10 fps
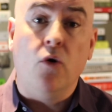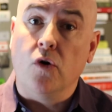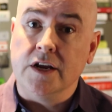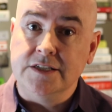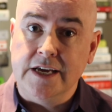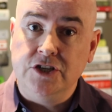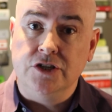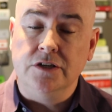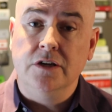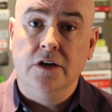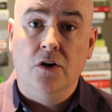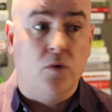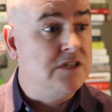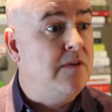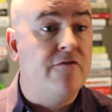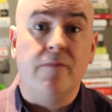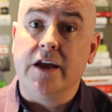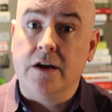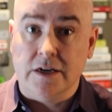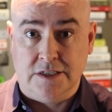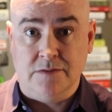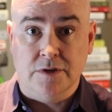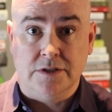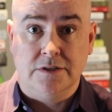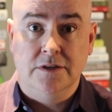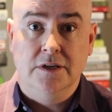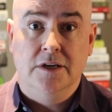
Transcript: organization? What does it mean for my customers?